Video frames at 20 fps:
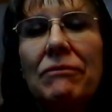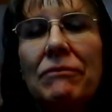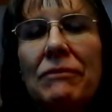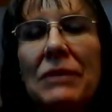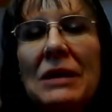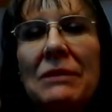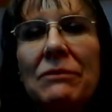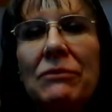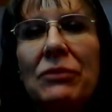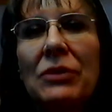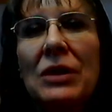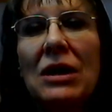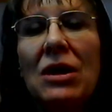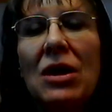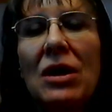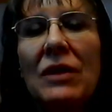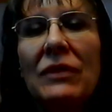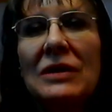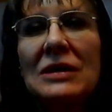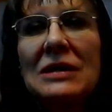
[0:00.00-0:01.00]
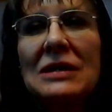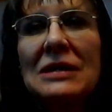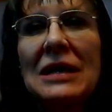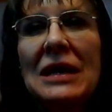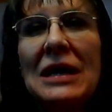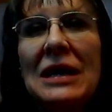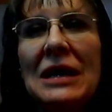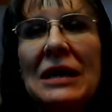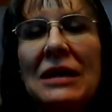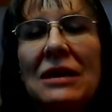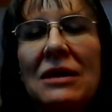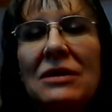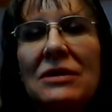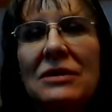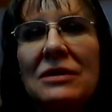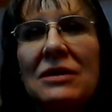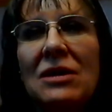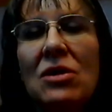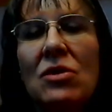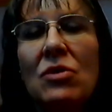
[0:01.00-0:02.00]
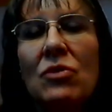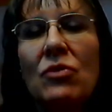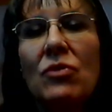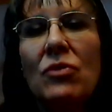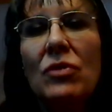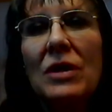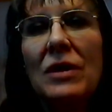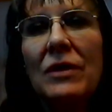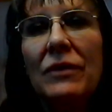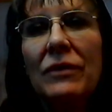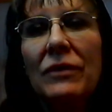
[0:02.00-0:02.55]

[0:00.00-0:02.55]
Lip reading: pinprick on the skin. So